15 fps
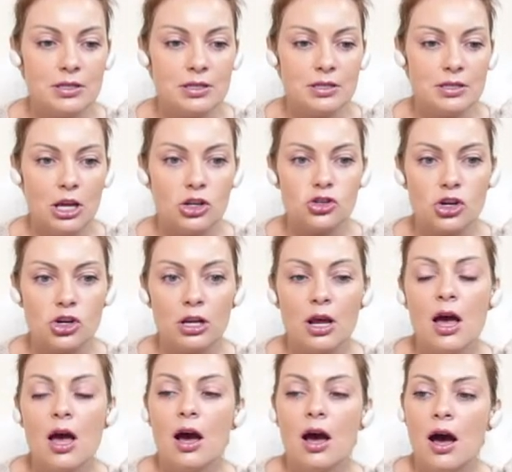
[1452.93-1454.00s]
empty
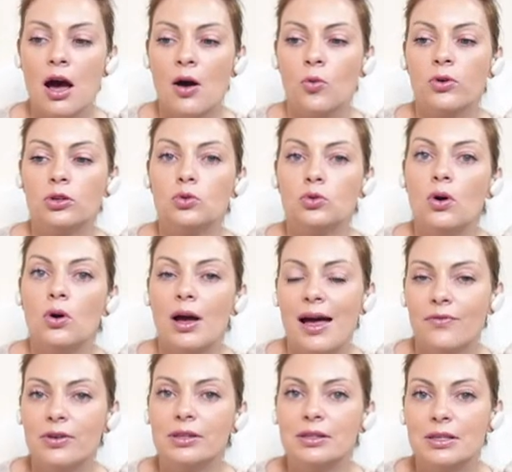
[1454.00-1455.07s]
station. Uh, we do
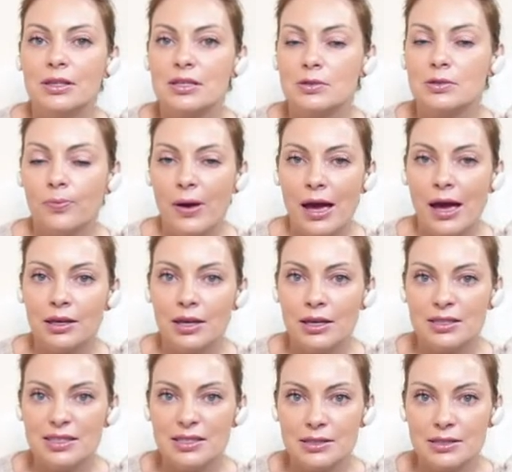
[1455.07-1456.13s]
have a dust bag
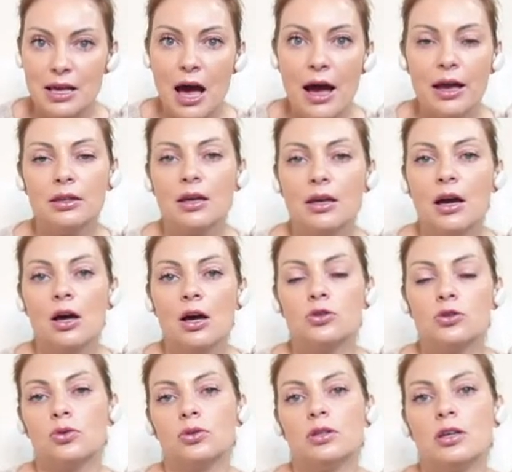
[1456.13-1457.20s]
inside.
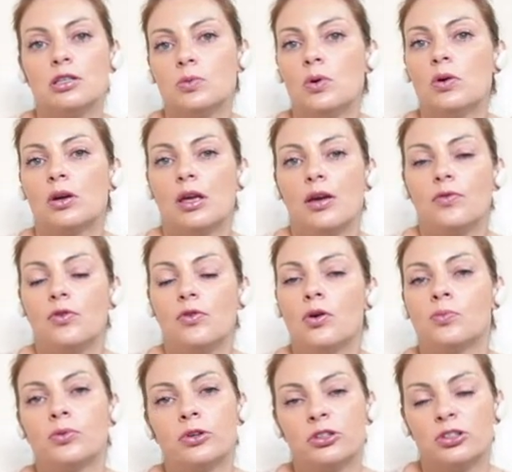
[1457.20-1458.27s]
So this will give you
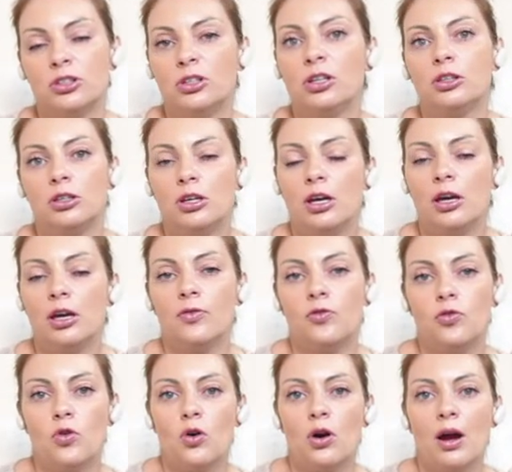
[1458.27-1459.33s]
opportunity
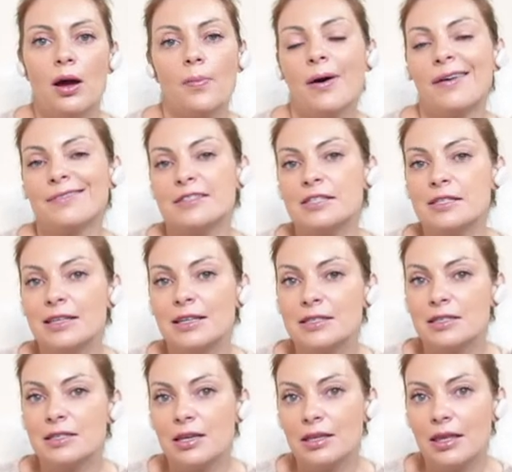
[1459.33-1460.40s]
for about
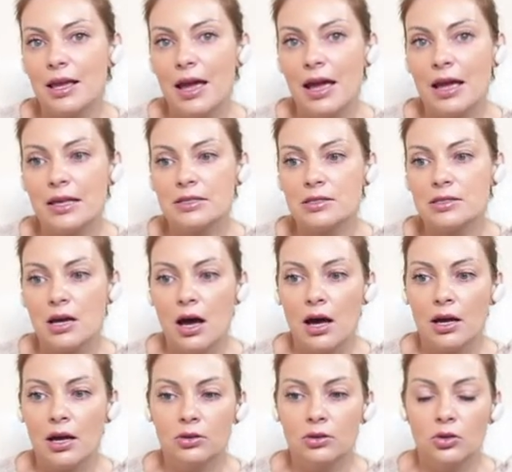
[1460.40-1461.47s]
60 days
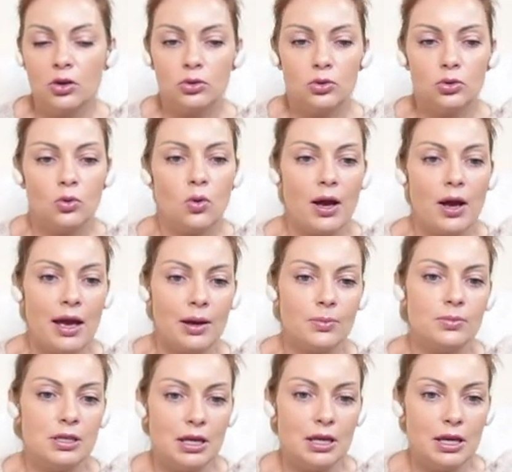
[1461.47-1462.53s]
uh, not to
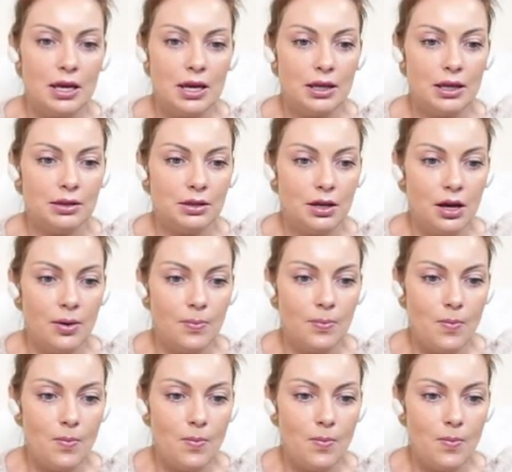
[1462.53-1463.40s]
empty it